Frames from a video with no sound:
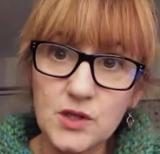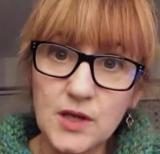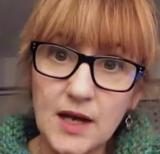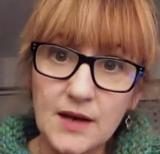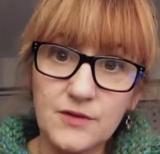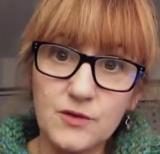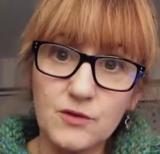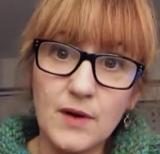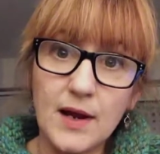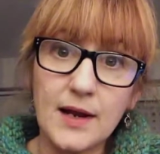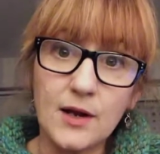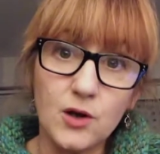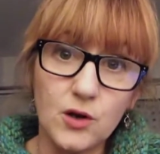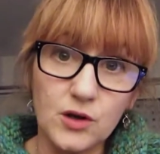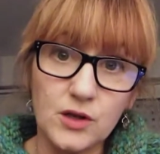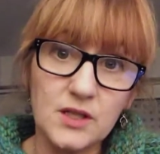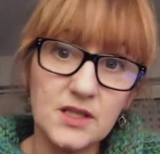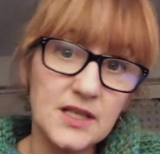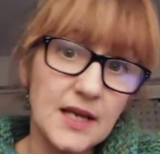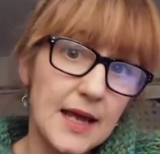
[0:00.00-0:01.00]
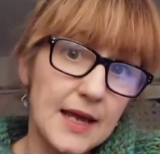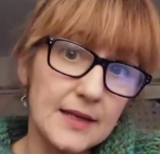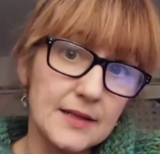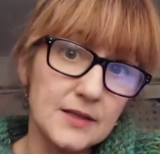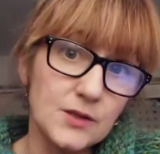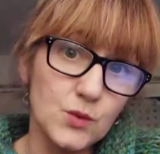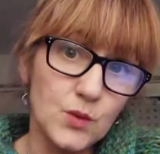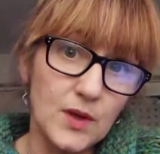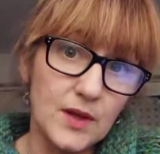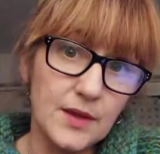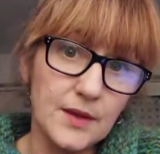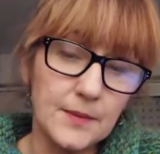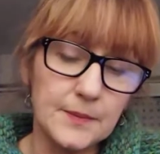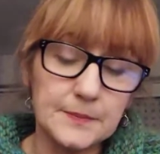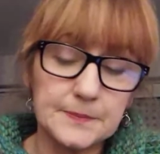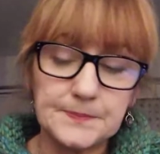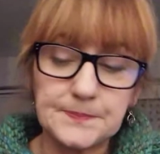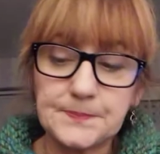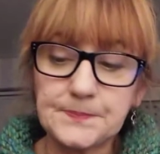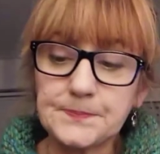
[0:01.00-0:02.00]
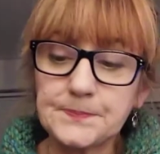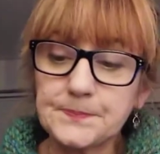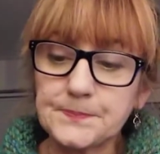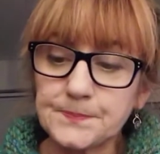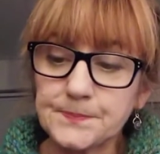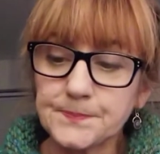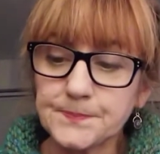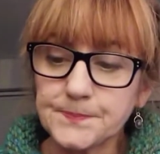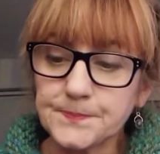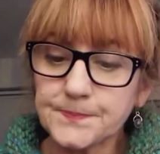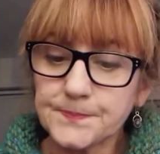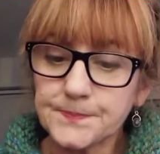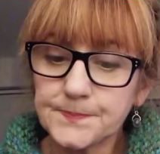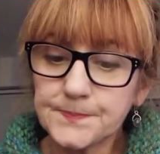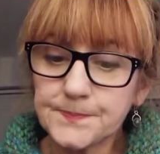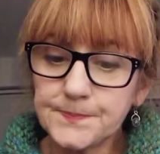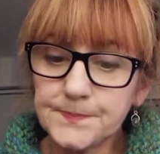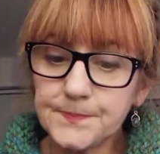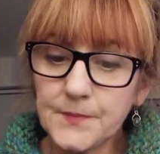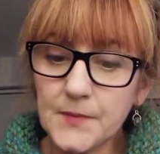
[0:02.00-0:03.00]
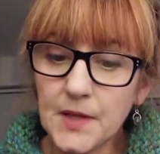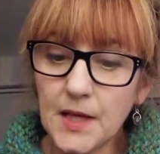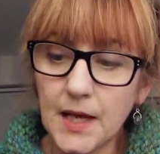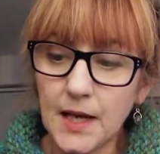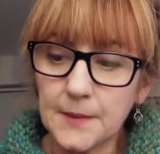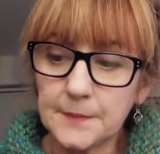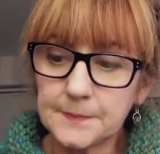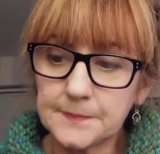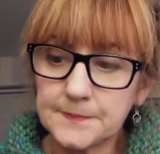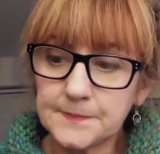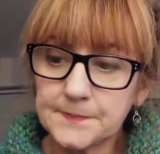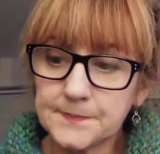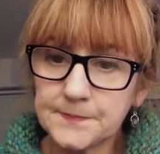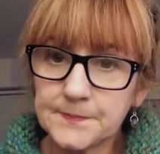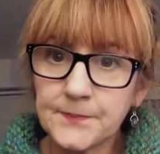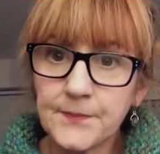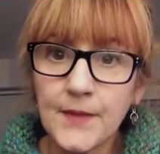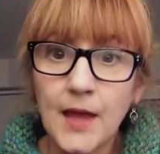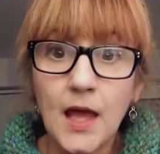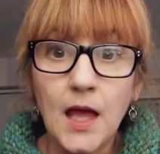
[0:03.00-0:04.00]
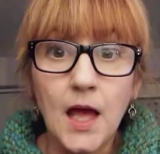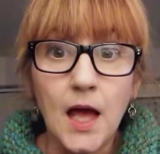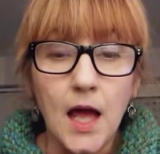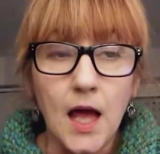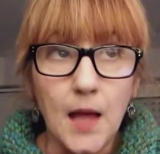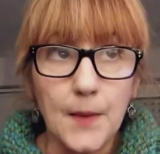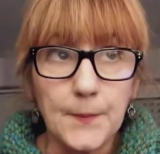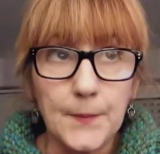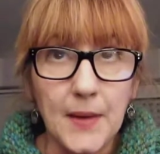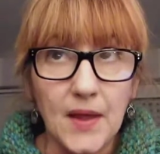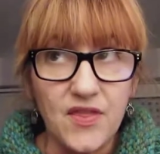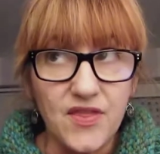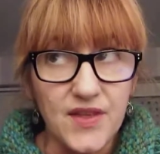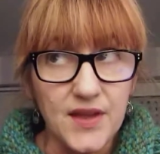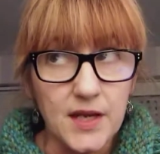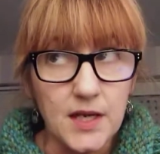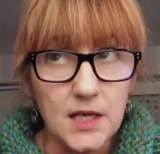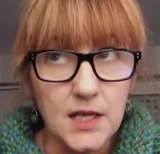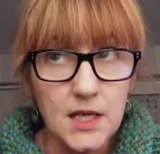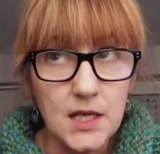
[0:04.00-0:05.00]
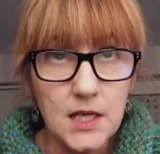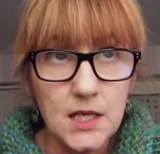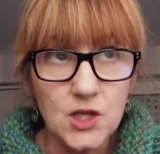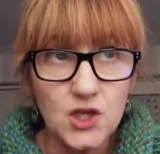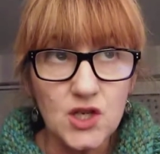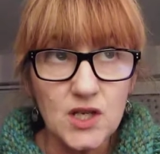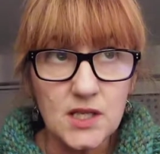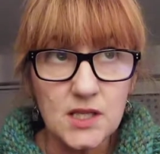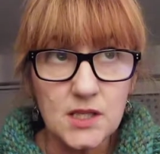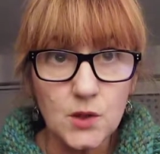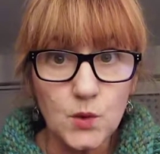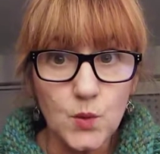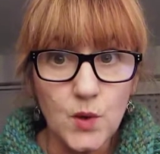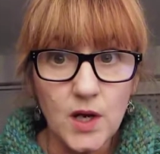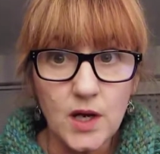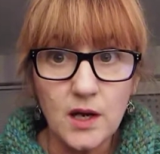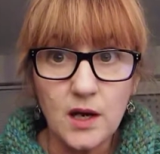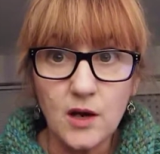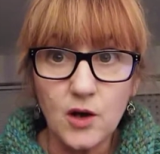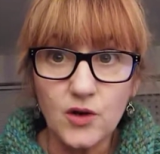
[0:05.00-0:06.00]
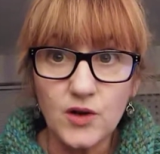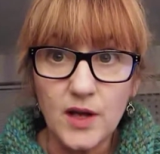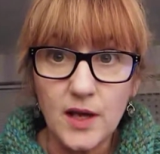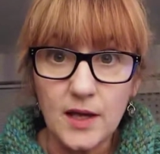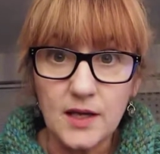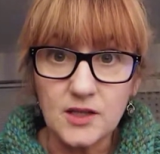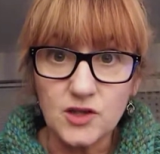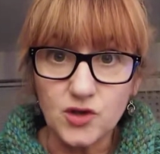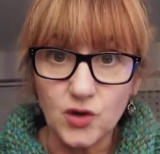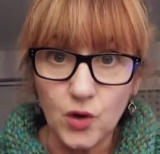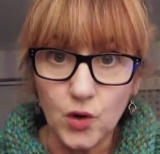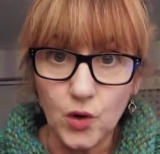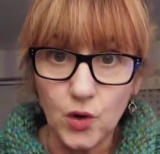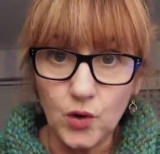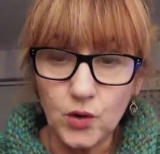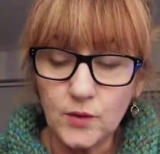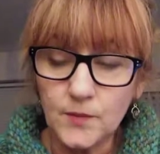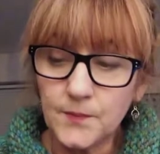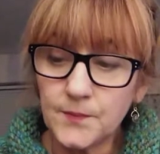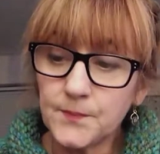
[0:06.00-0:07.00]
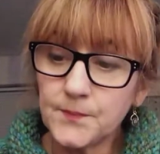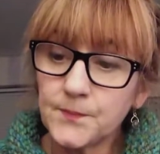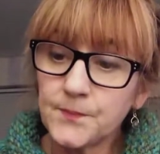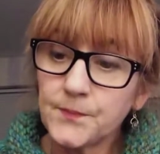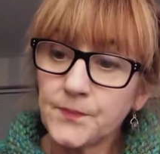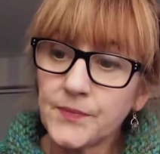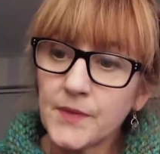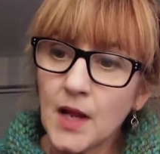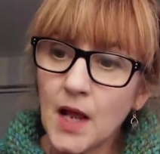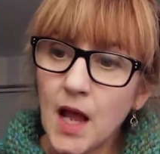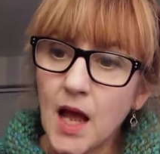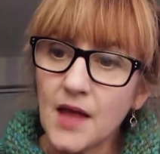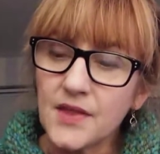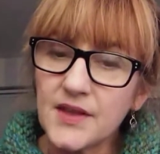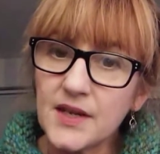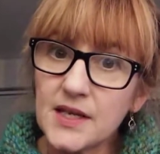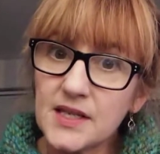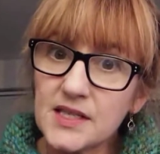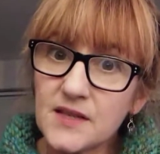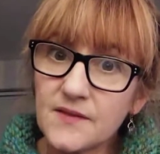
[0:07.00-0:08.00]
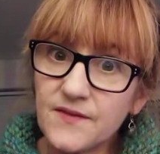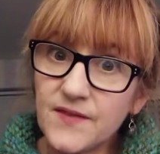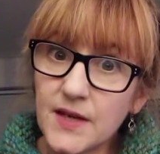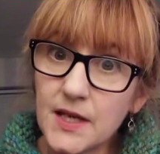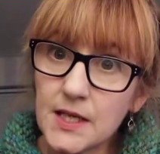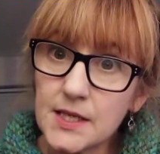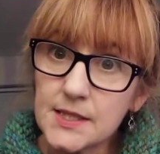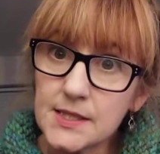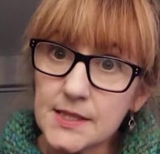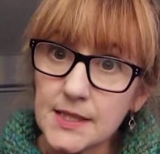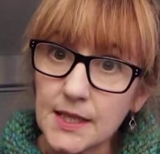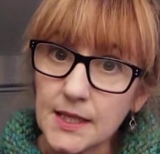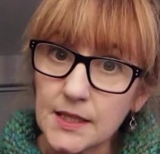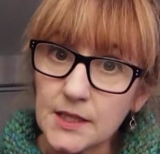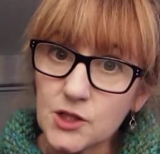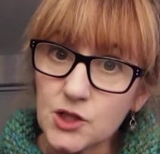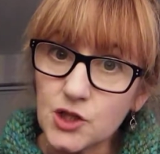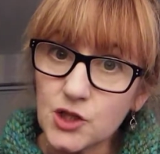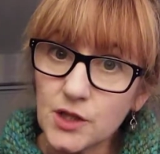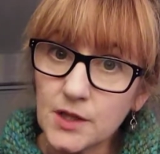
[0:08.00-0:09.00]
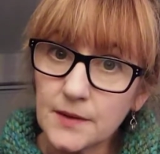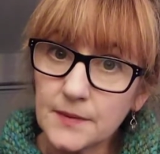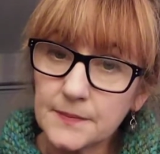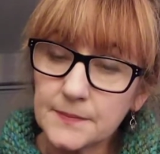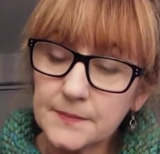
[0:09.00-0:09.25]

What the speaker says: to have the right colour to end with. Yeah. Athene, she's still working on her shawl. I think it's a V-stitch